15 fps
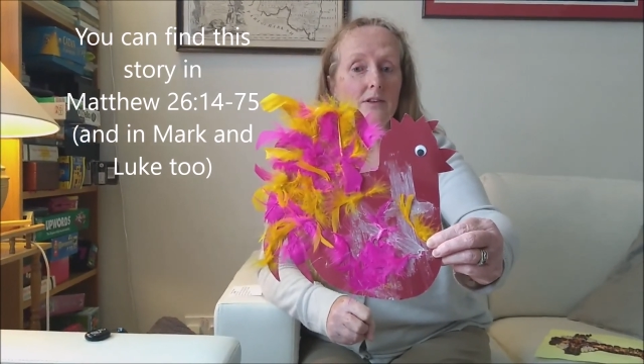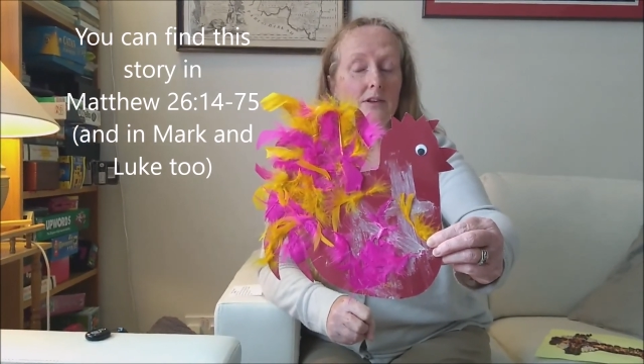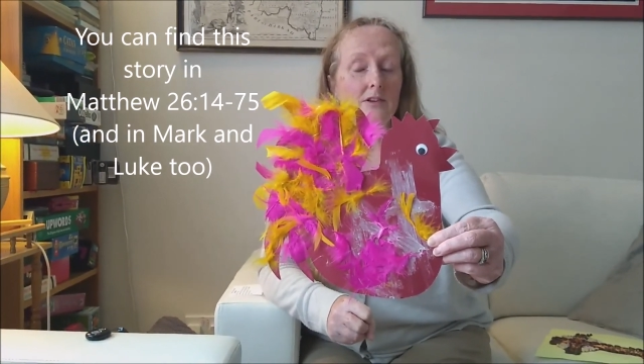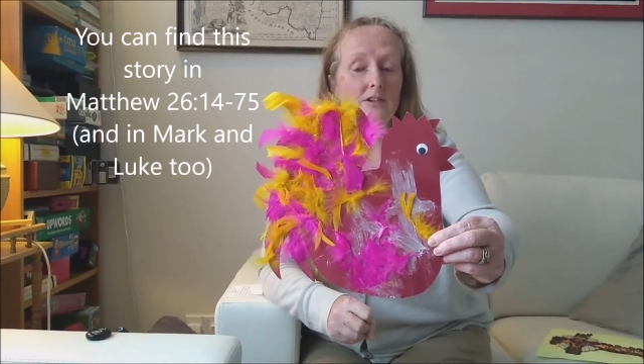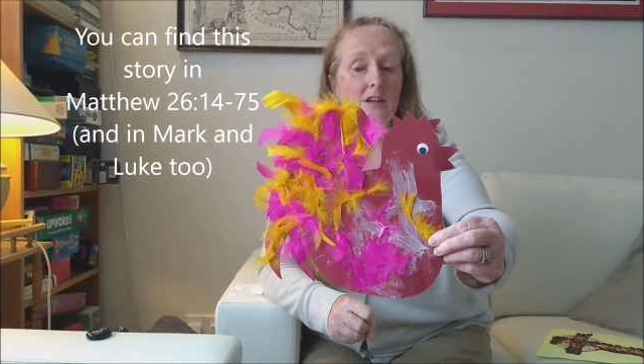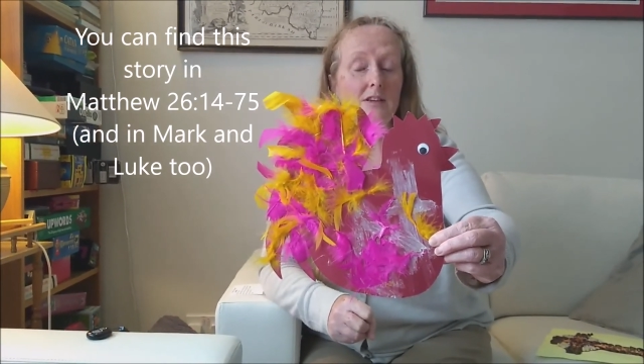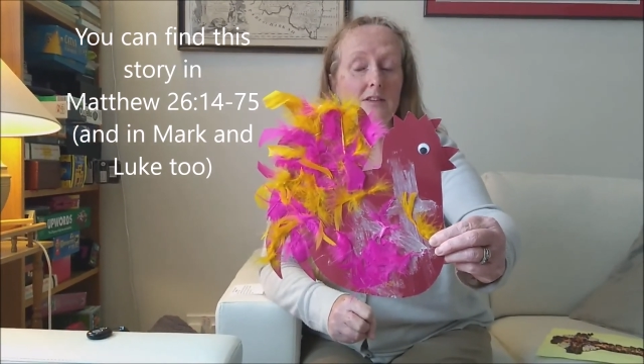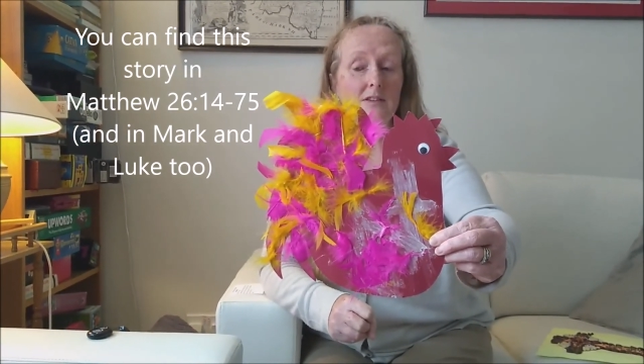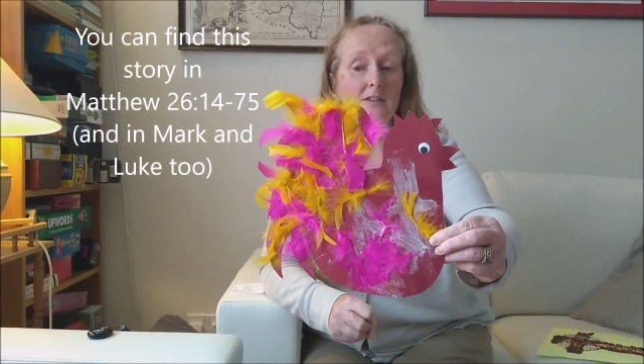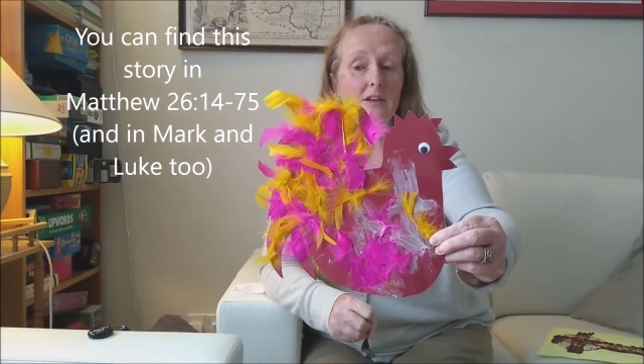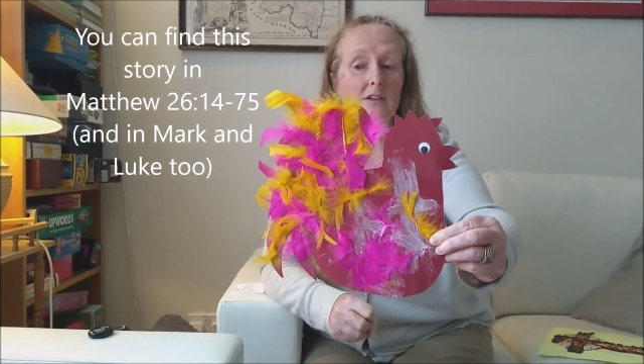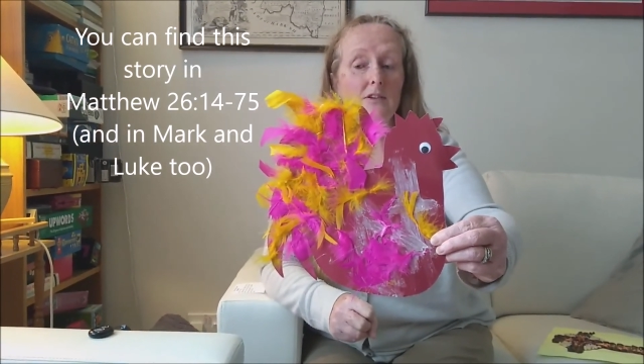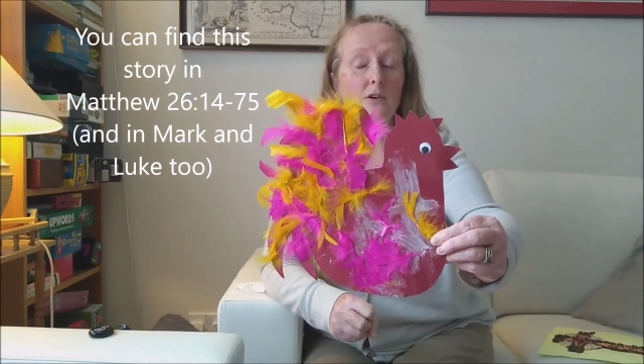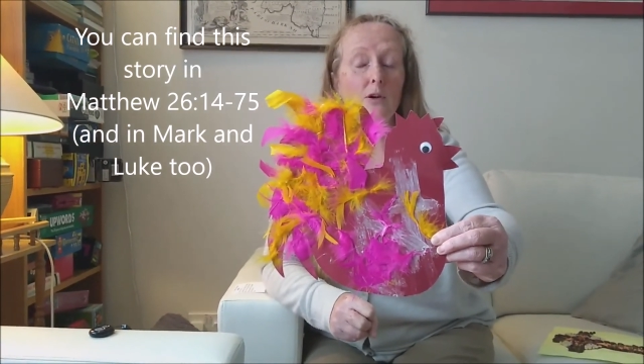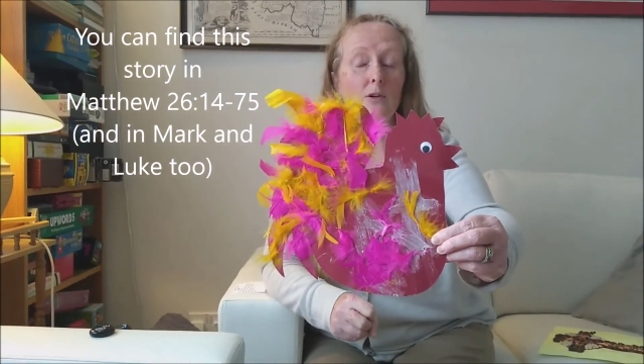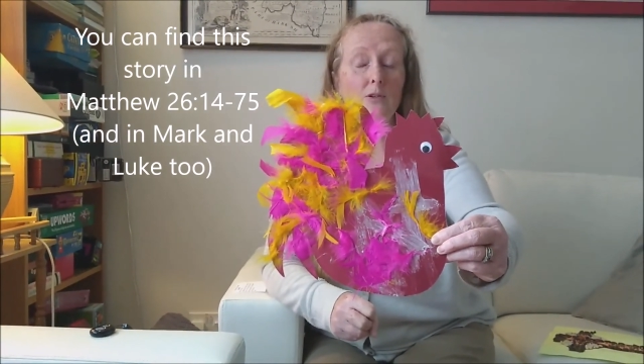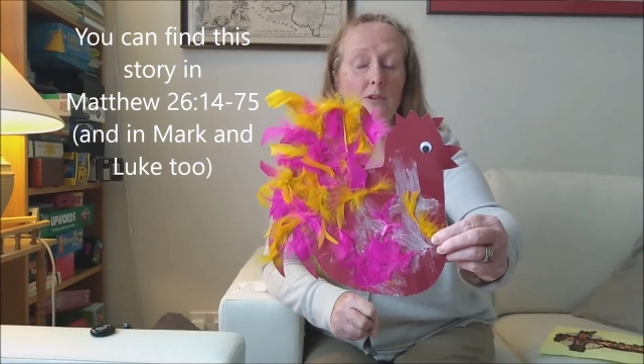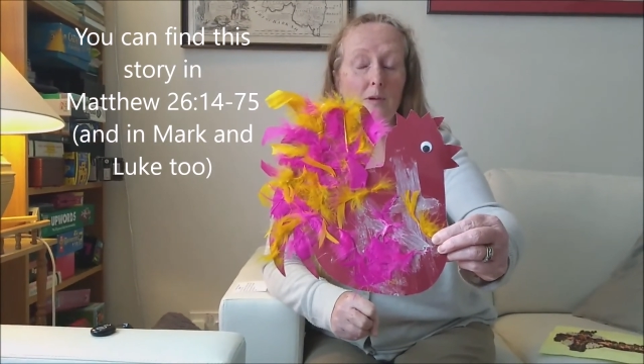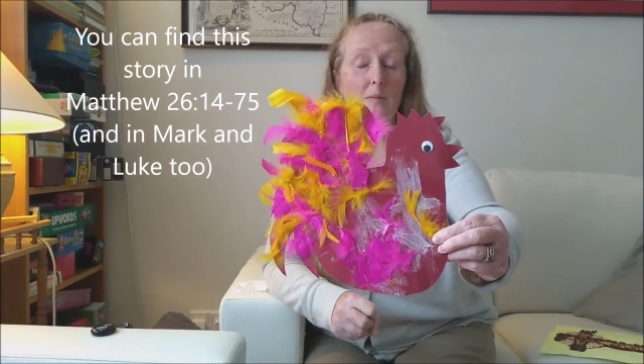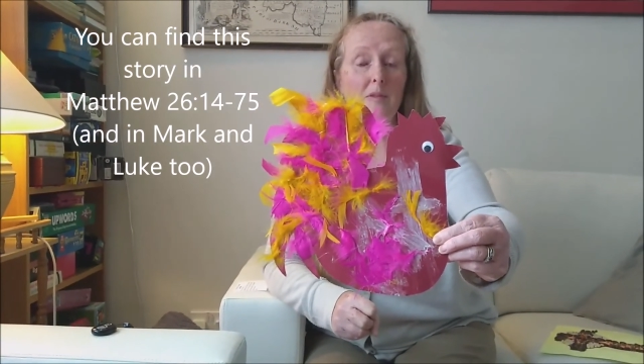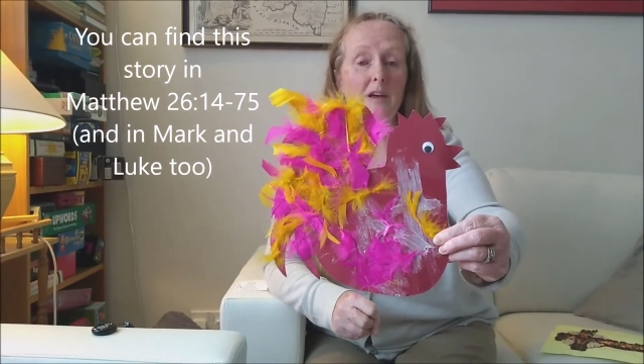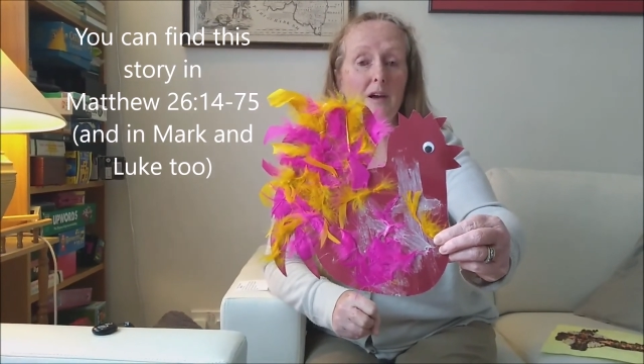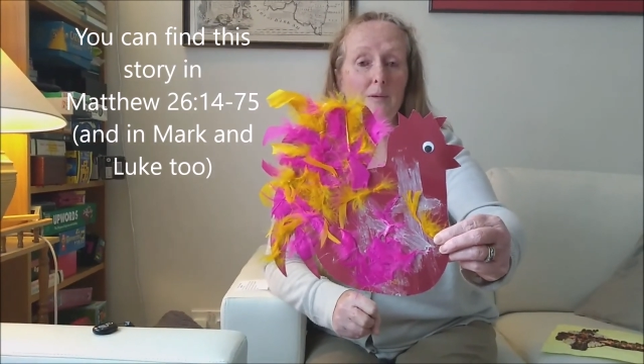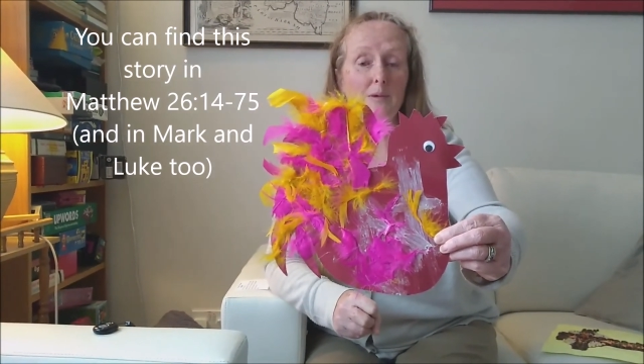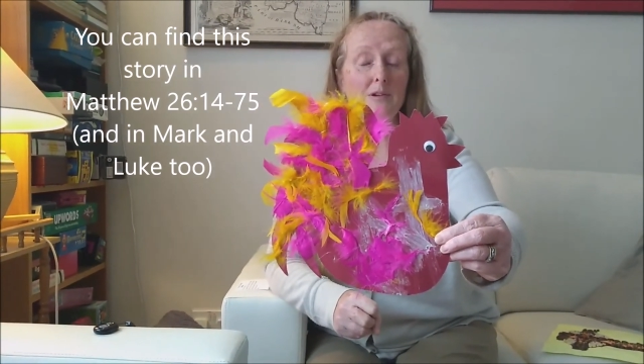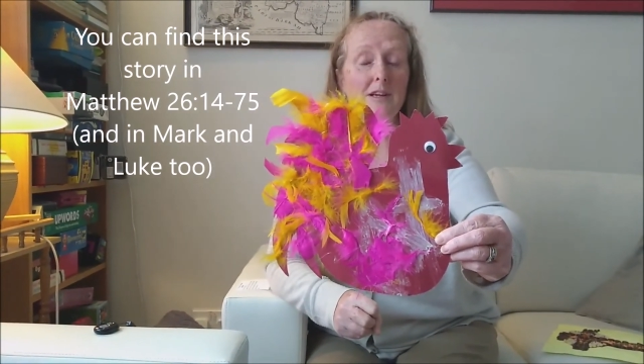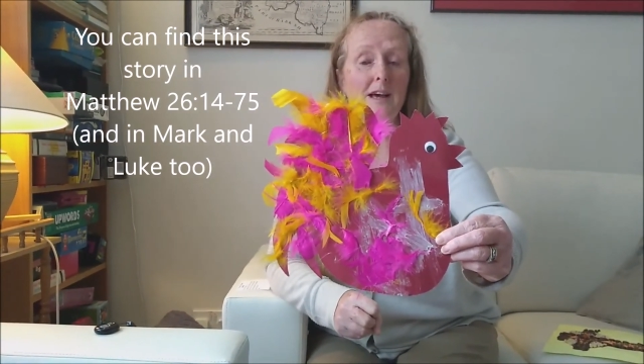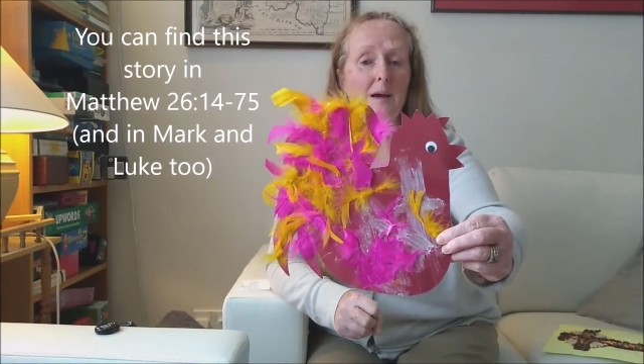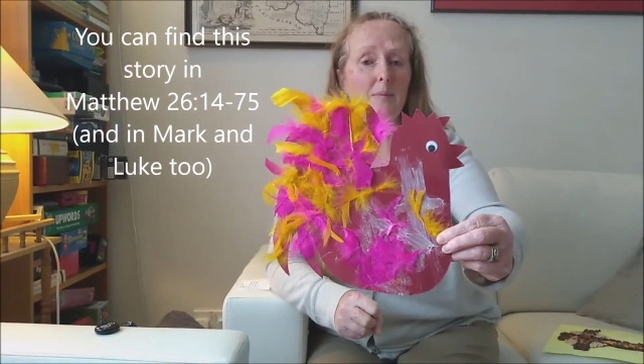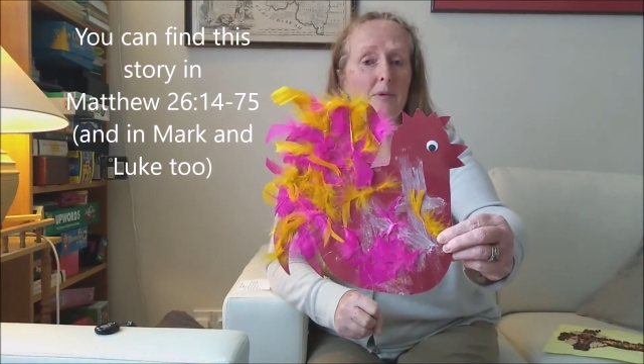that Jesus had told him that
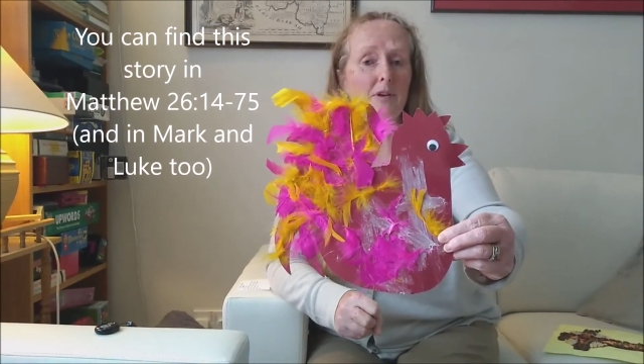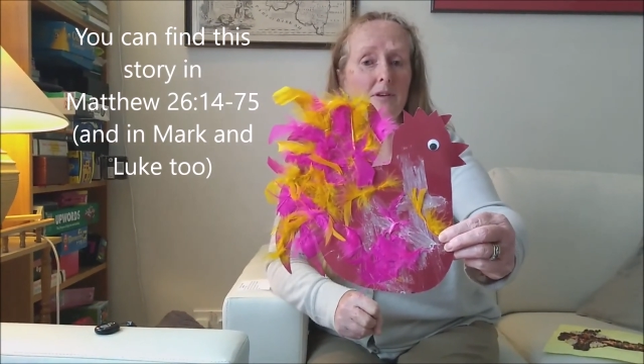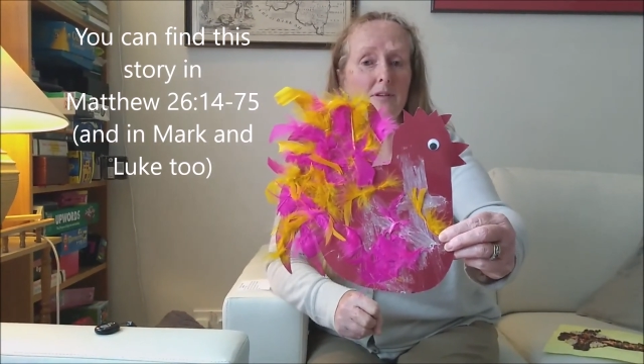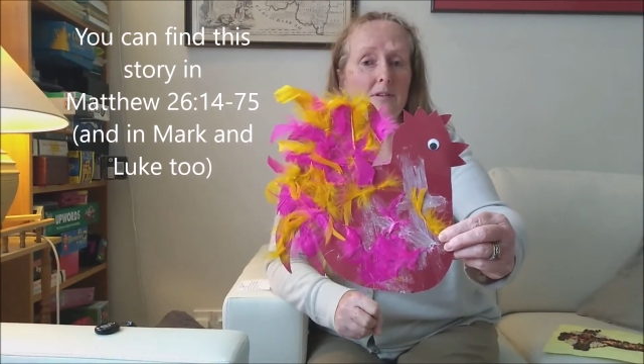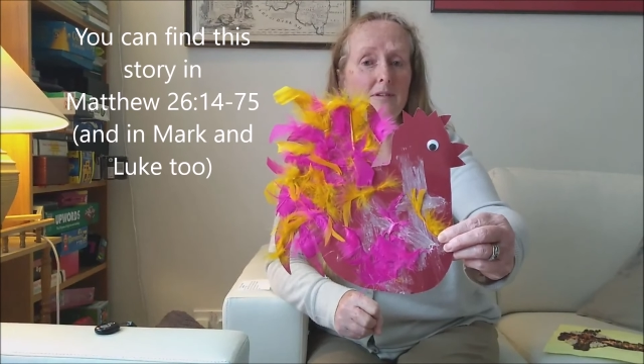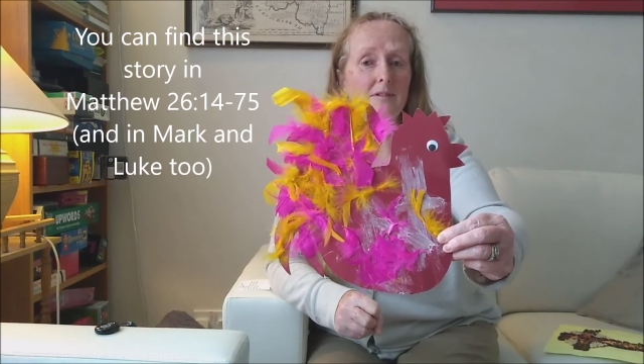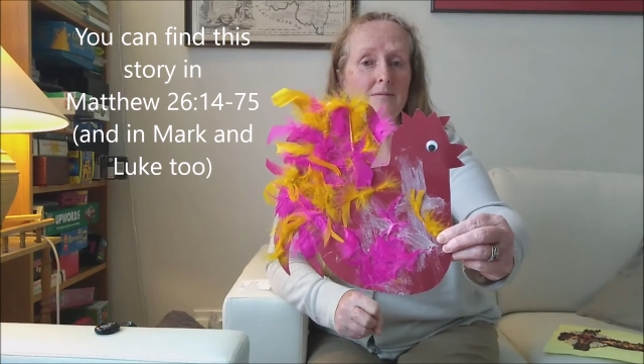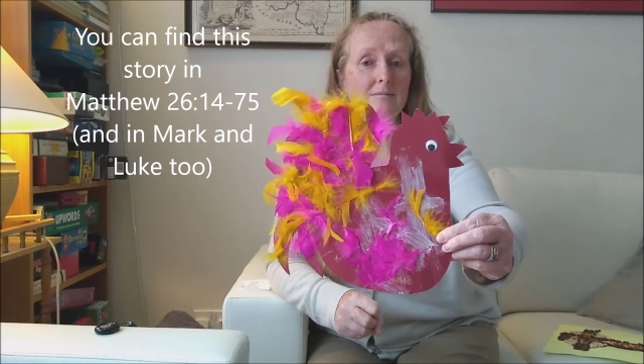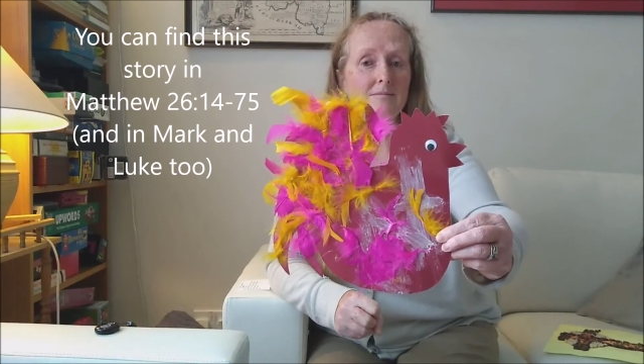would happen.